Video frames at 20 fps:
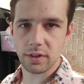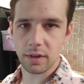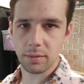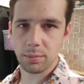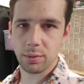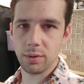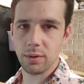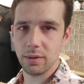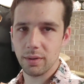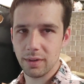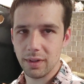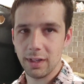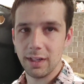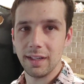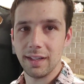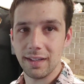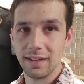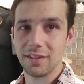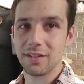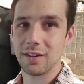step
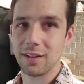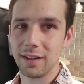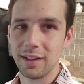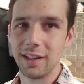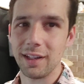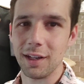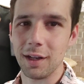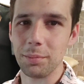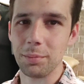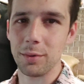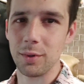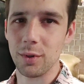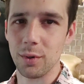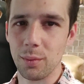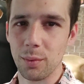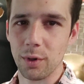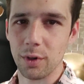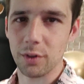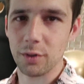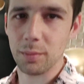is clean up your
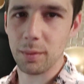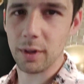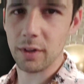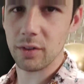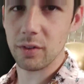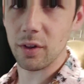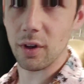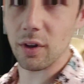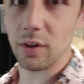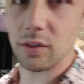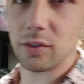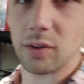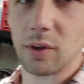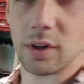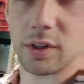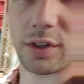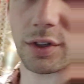workspace. So I